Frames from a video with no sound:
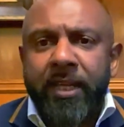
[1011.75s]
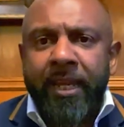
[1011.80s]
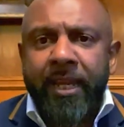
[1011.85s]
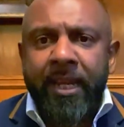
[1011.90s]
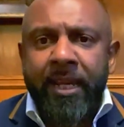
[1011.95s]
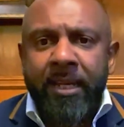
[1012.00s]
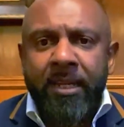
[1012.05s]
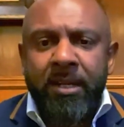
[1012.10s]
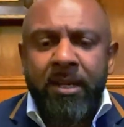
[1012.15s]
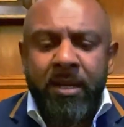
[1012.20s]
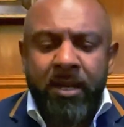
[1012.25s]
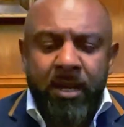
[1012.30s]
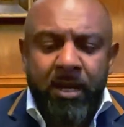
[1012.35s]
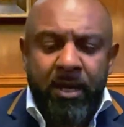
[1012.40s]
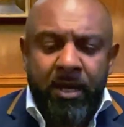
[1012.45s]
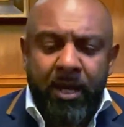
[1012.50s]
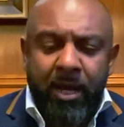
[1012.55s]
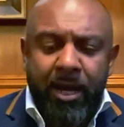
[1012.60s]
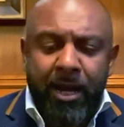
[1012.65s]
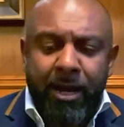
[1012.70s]
in
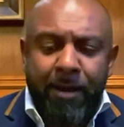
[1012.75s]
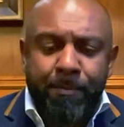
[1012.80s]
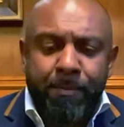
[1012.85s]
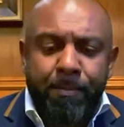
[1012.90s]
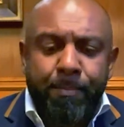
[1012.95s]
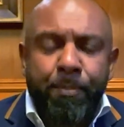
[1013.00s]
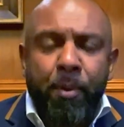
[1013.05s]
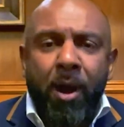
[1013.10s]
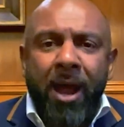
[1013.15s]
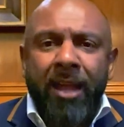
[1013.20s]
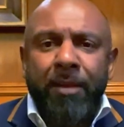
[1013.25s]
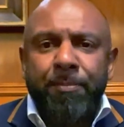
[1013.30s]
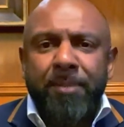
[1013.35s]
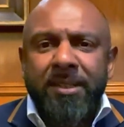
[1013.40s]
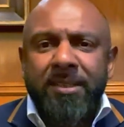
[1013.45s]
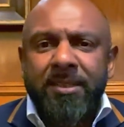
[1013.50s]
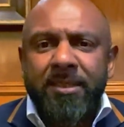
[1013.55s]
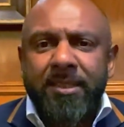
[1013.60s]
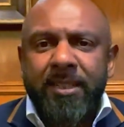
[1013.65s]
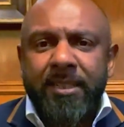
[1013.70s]
buying
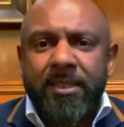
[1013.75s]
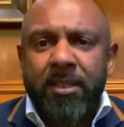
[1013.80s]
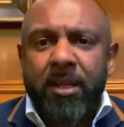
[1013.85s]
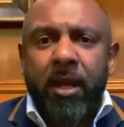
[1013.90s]
businesses?